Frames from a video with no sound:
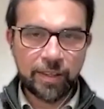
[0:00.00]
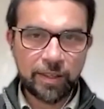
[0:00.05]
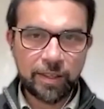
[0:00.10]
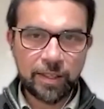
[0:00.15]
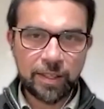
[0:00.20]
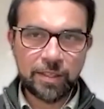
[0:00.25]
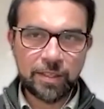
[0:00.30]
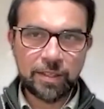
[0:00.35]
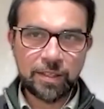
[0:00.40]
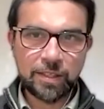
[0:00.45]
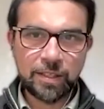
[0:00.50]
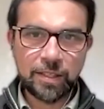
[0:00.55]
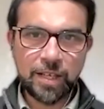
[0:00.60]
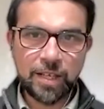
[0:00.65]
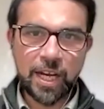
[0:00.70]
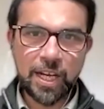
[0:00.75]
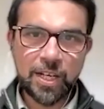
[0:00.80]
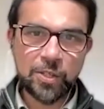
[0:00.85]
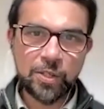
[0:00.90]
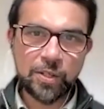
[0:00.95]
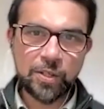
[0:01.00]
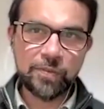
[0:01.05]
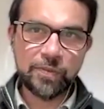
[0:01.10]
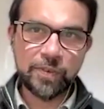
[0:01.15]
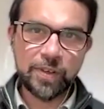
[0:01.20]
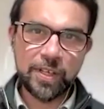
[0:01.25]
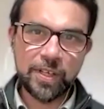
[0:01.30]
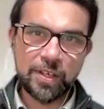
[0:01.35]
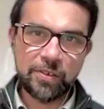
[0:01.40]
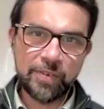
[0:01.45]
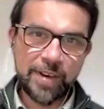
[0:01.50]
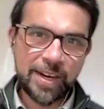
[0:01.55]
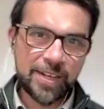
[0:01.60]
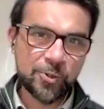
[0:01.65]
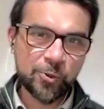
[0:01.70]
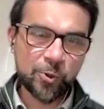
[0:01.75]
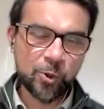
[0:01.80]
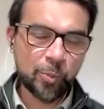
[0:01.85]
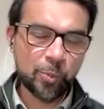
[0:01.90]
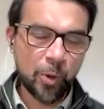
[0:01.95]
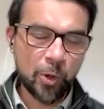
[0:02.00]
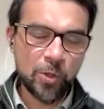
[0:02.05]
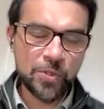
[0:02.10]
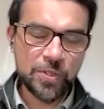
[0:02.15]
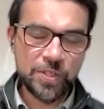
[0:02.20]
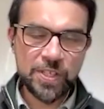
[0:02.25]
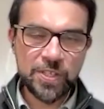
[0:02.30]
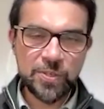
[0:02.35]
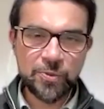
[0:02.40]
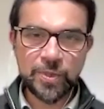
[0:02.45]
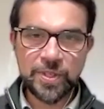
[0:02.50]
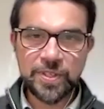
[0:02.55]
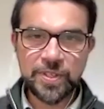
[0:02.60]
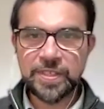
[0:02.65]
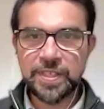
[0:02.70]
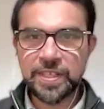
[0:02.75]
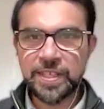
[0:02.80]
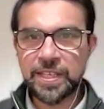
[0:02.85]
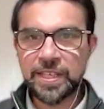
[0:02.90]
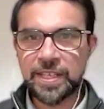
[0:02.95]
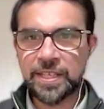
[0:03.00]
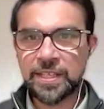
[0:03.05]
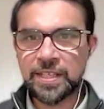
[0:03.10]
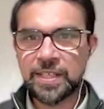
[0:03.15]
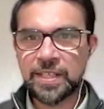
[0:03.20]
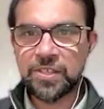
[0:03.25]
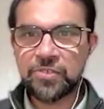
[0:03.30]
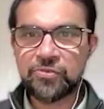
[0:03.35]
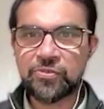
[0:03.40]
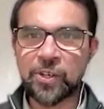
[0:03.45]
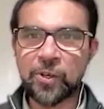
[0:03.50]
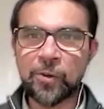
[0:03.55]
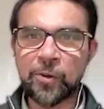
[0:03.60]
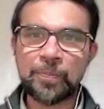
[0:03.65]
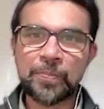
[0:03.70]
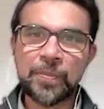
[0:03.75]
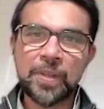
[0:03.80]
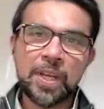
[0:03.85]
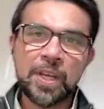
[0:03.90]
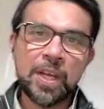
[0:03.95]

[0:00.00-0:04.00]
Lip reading: the kind of radical policies we see Israel.